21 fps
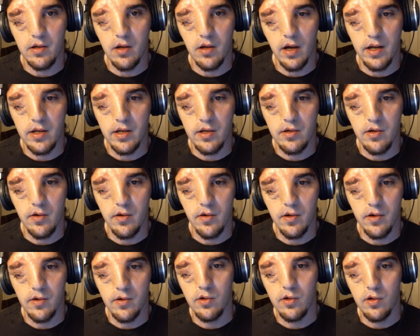Um,
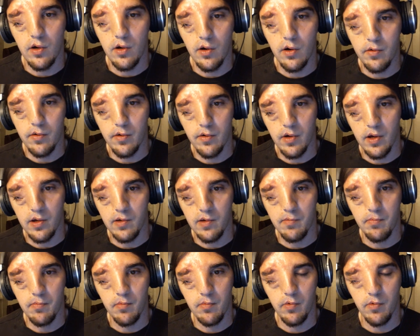I, I did notice
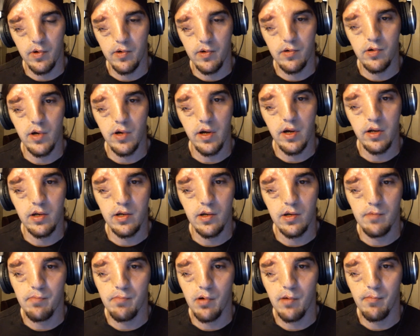Joe has
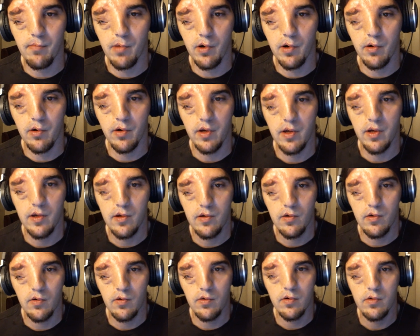was trying to
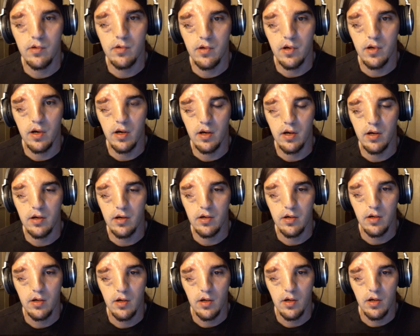promote his
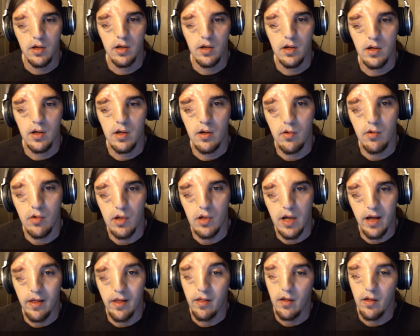old, uh,
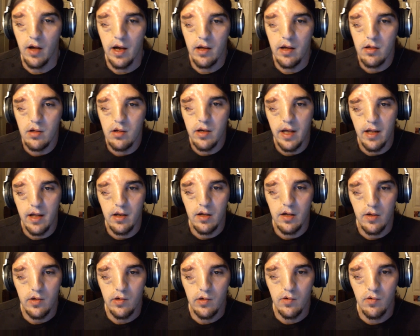well, I,
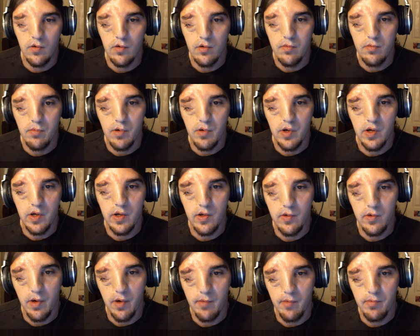I look at it as
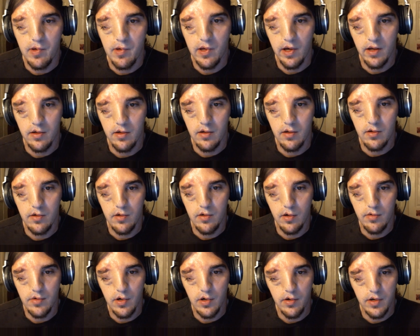old, but his
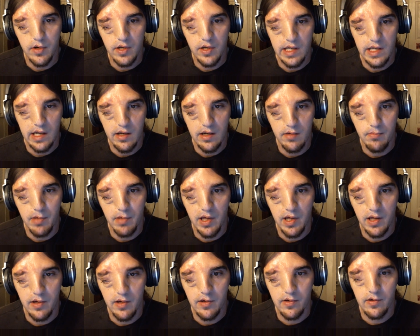website, the Joe
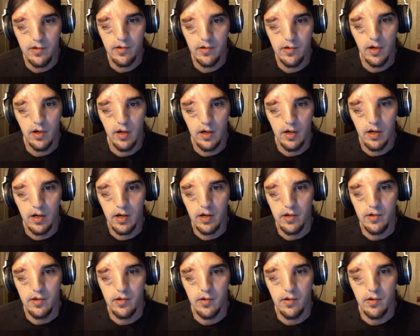Rogan
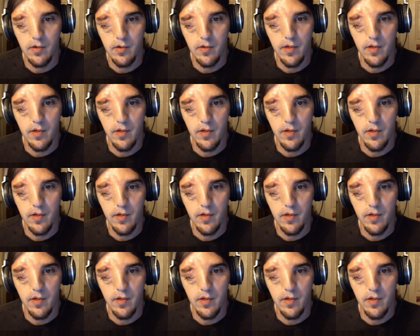Database.